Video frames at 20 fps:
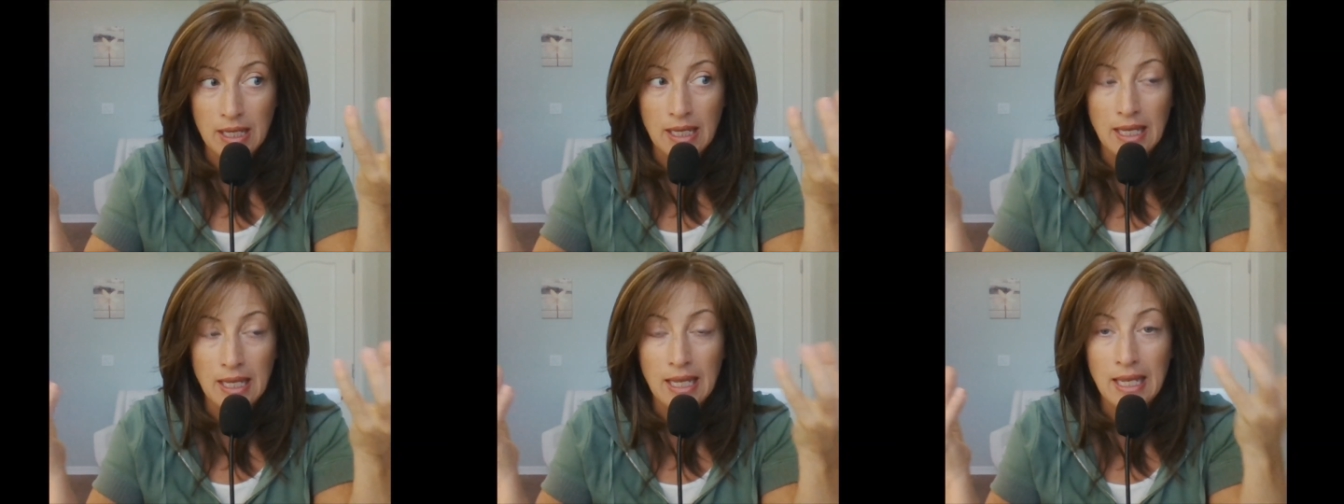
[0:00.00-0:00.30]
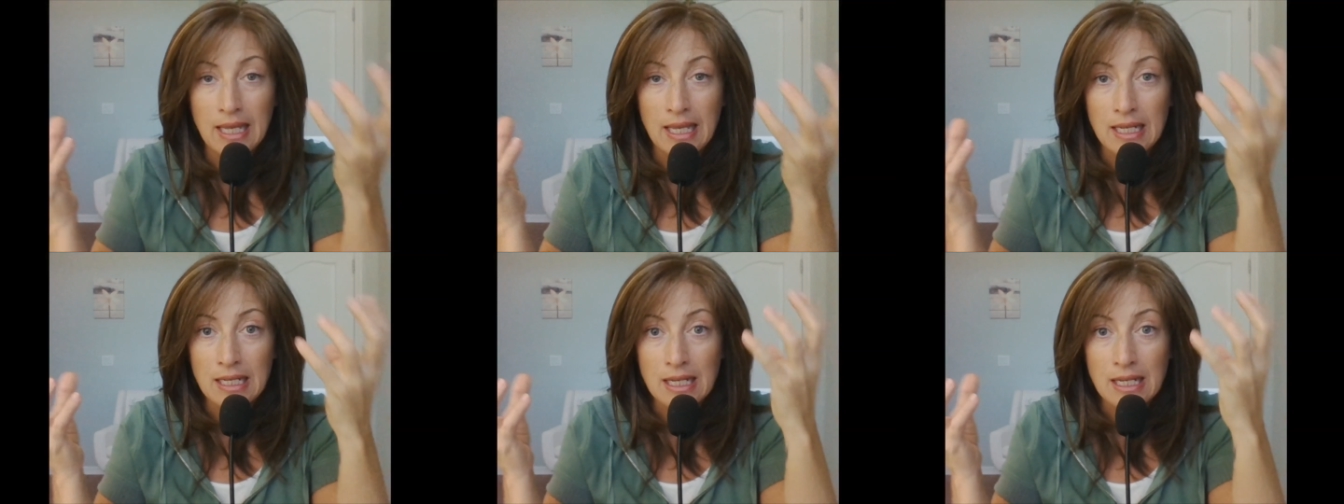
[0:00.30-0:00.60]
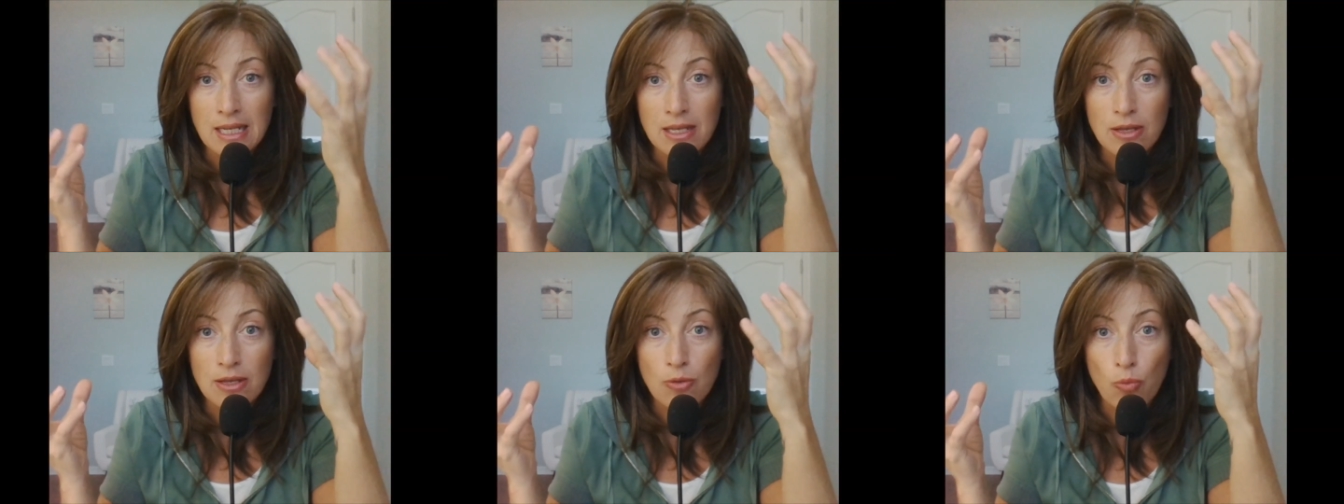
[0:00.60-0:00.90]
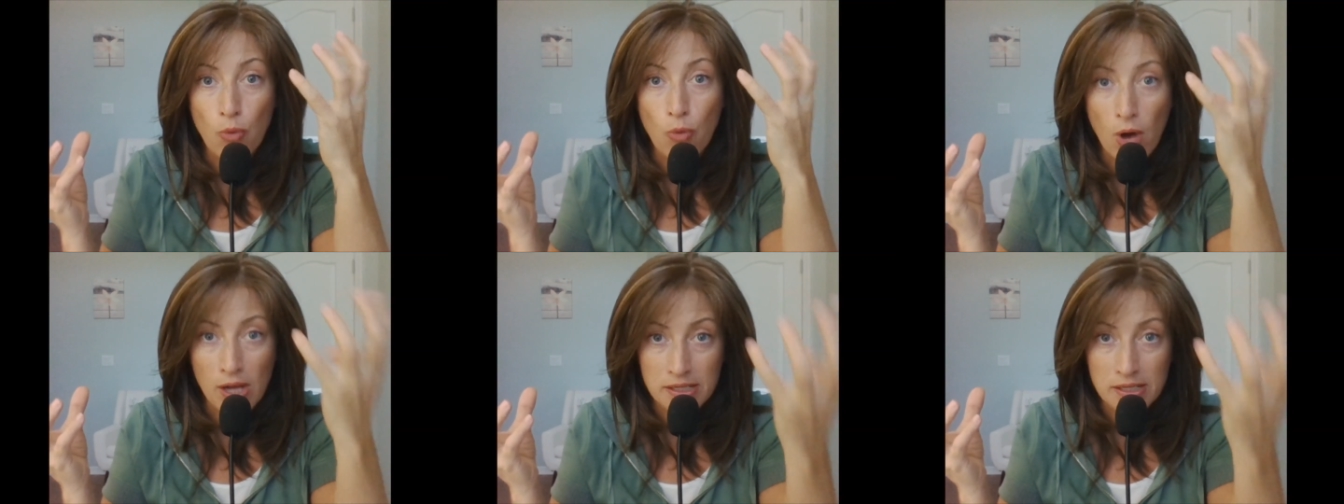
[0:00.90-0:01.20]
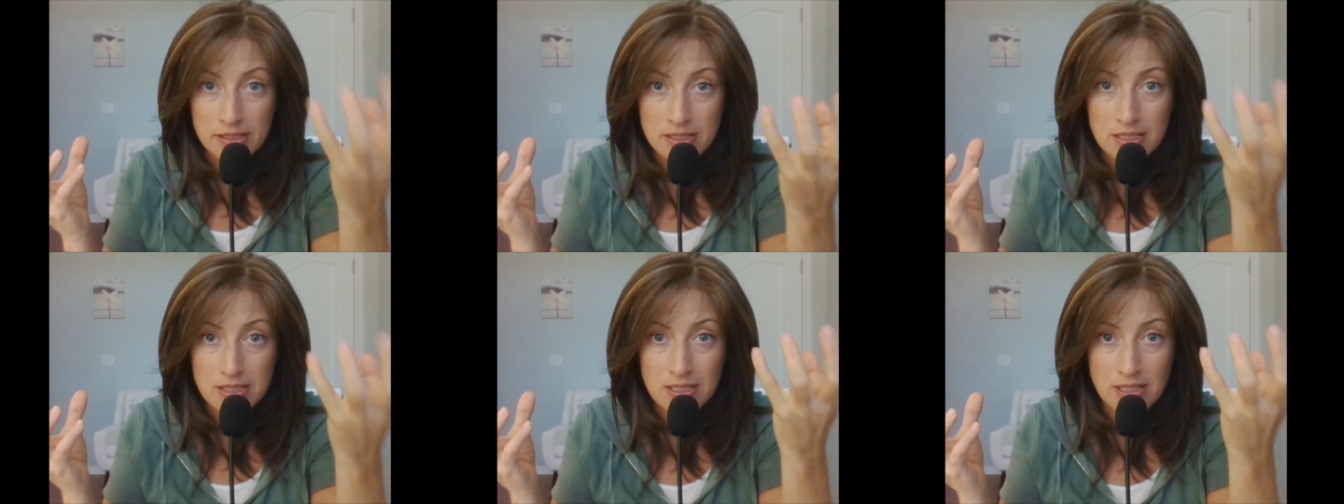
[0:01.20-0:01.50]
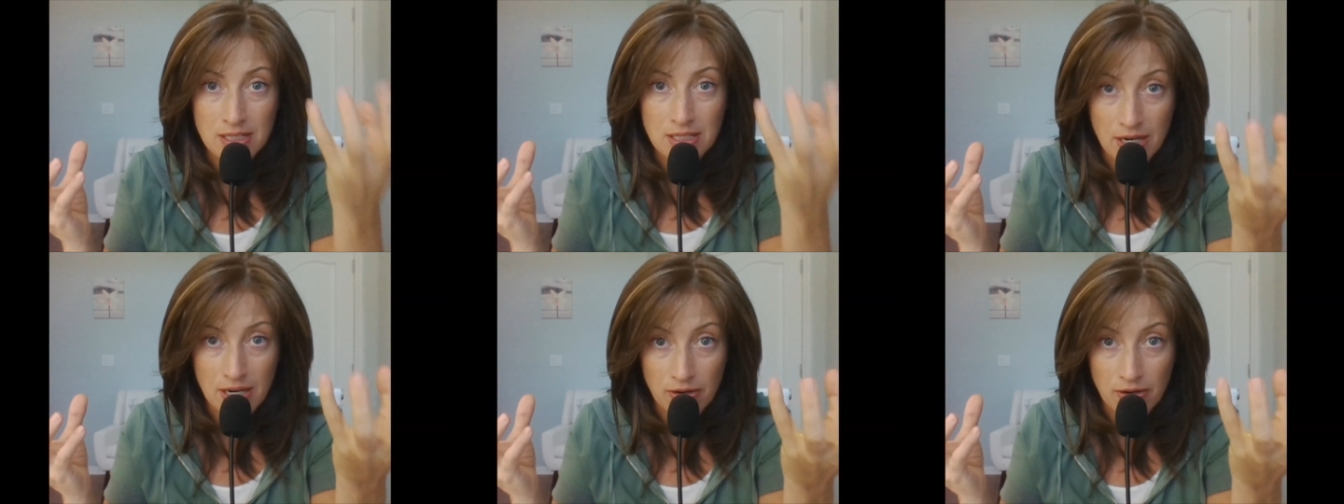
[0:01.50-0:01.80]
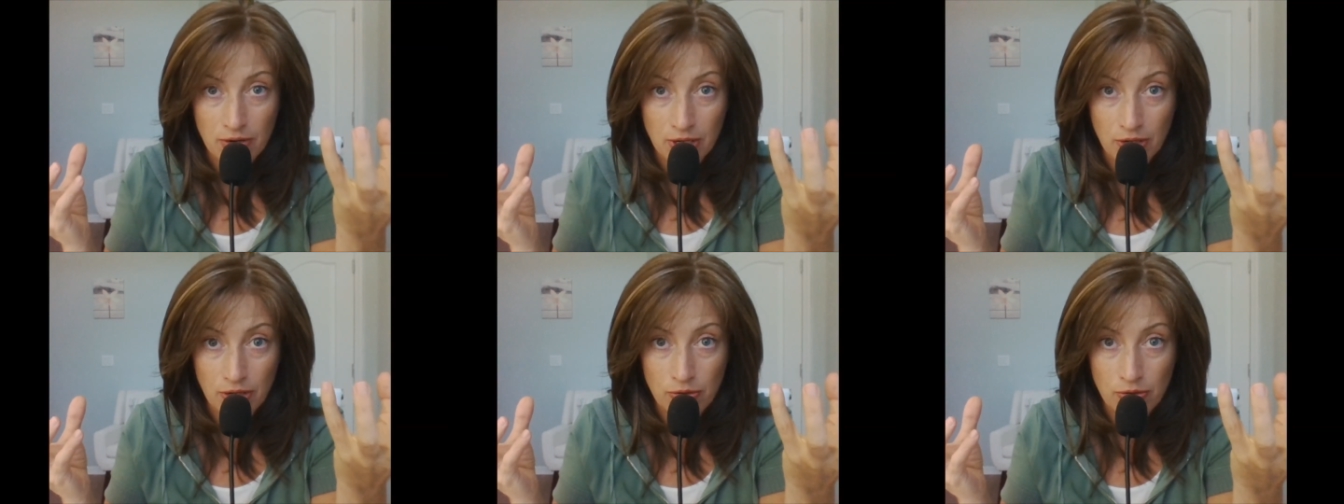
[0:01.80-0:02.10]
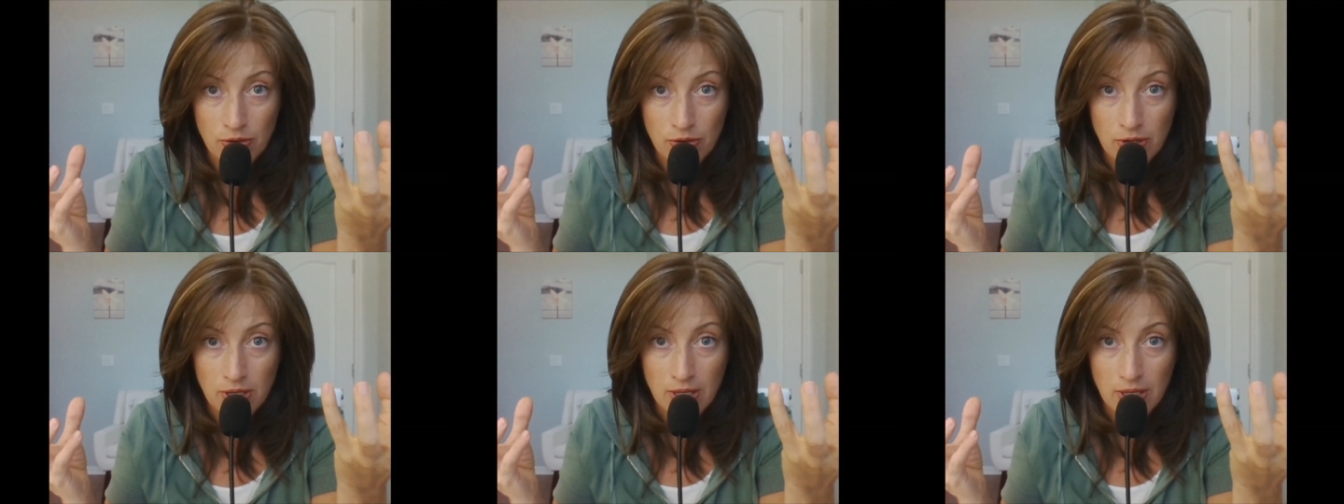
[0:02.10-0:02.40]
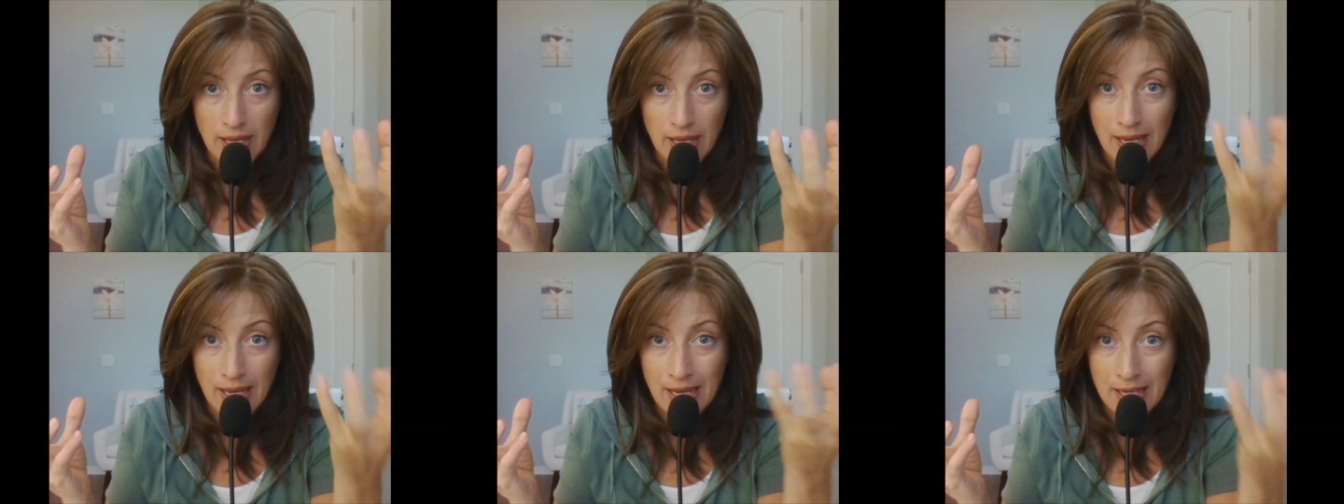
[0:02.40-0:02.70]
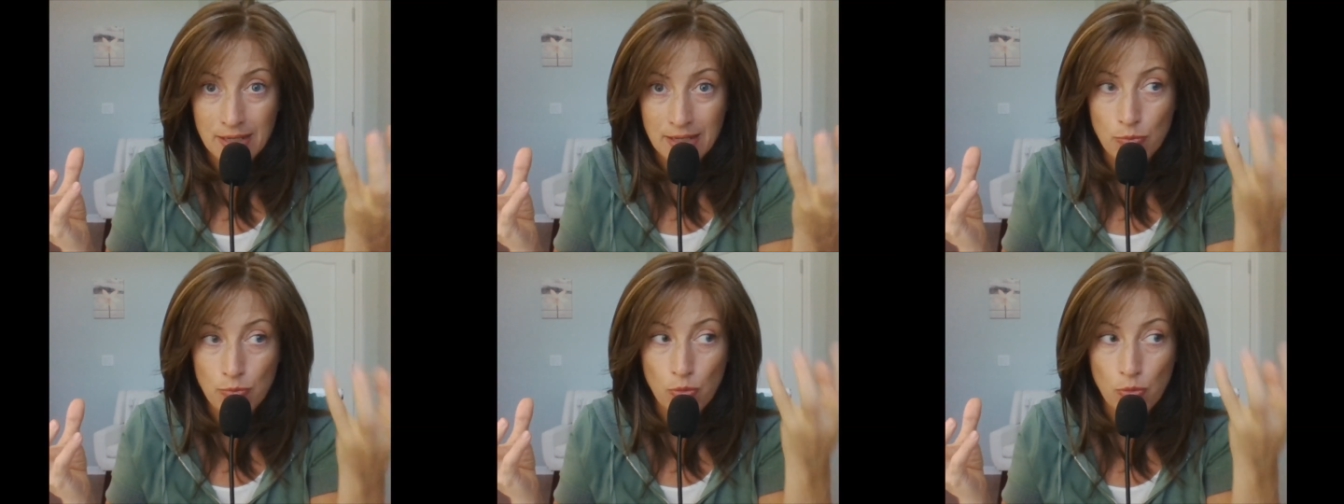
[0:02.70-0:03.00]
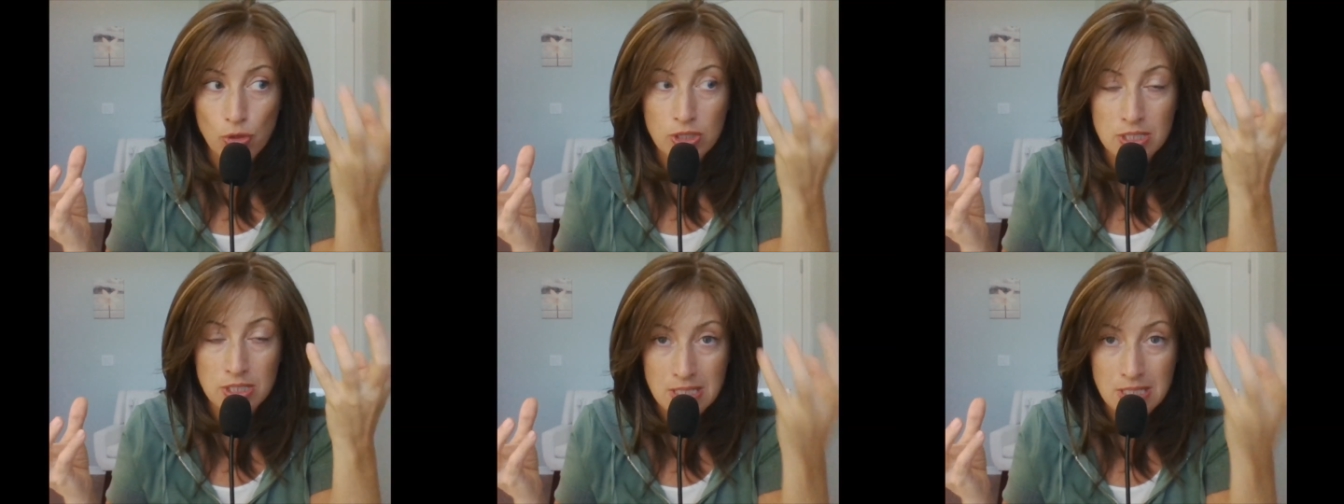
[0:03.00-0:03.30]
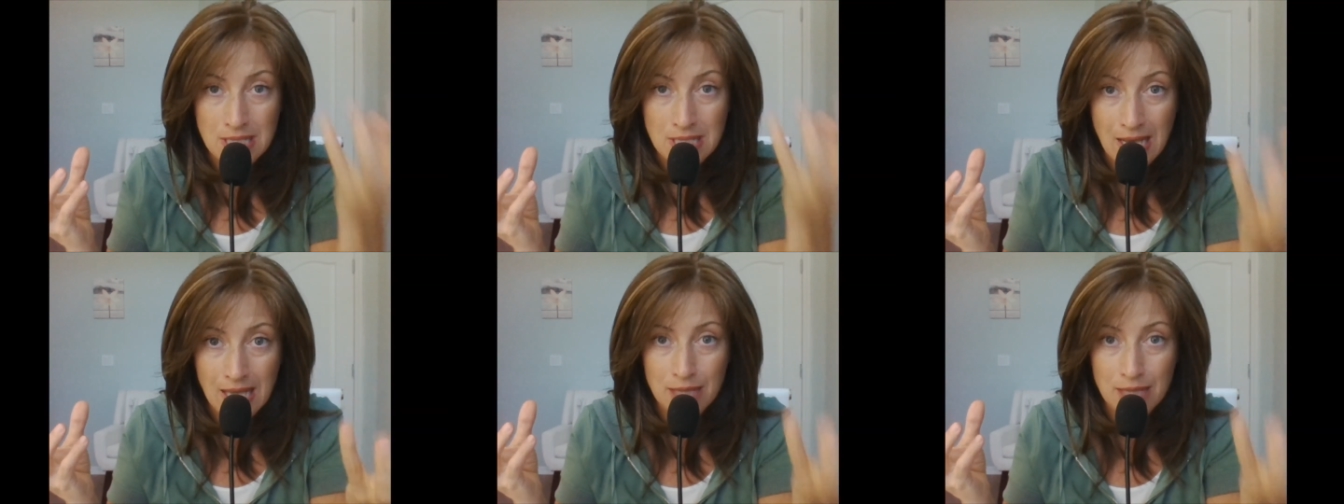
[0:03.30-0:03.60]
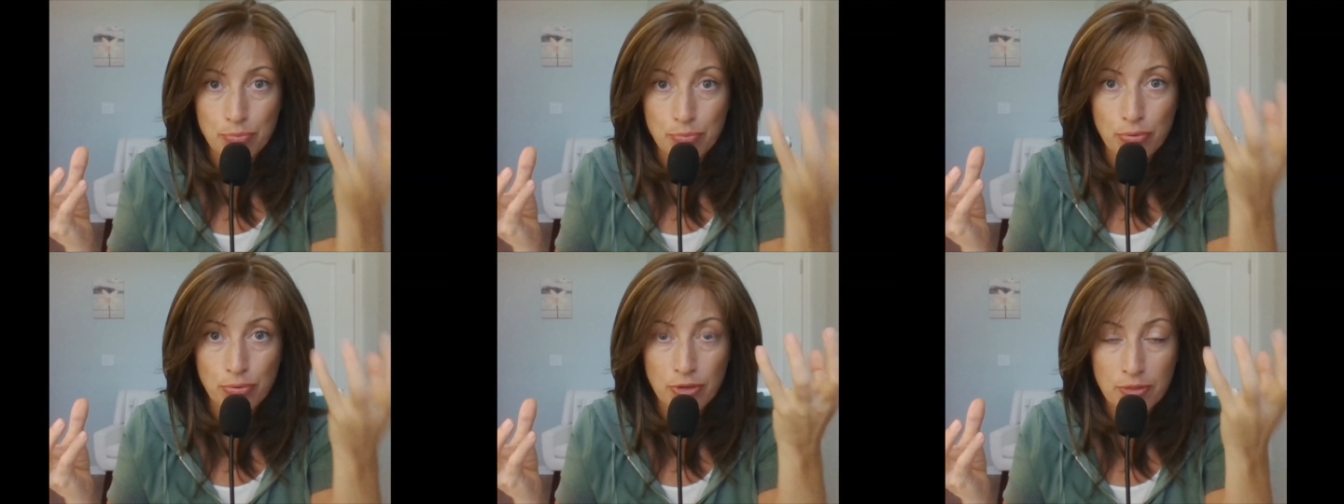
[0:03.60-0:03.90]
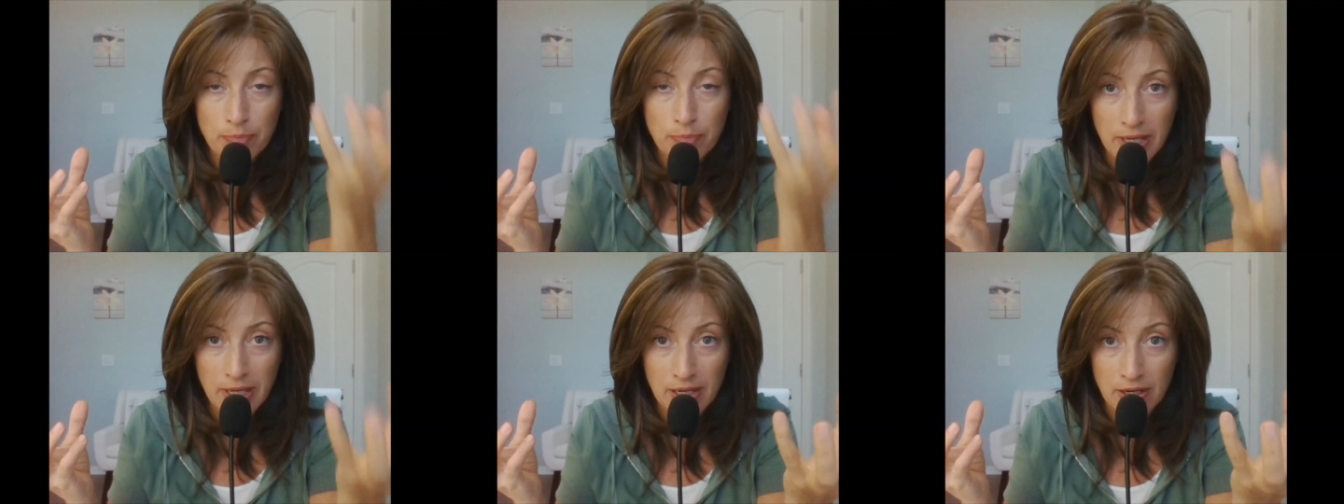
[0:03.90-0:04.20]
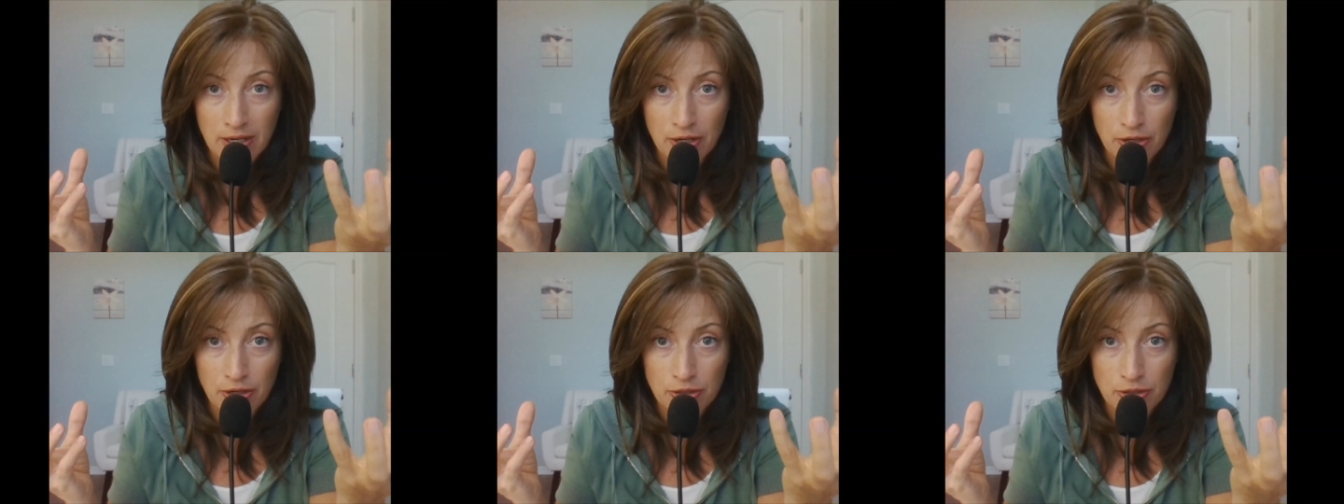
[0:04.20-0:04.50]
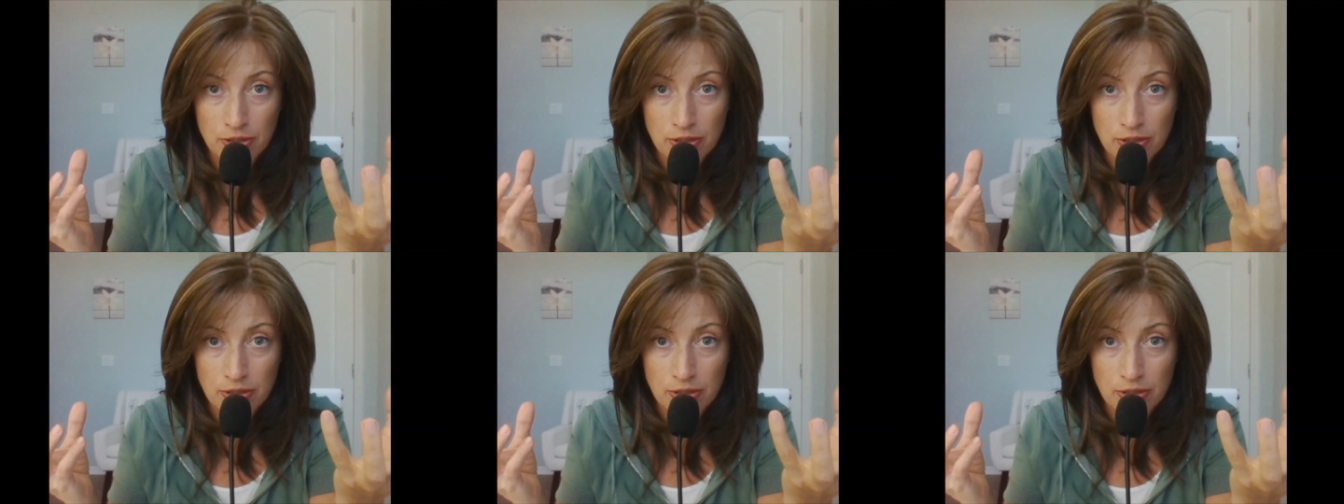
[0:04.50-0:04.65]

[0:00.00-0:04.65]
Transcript: In one scenario, Adam was not prepared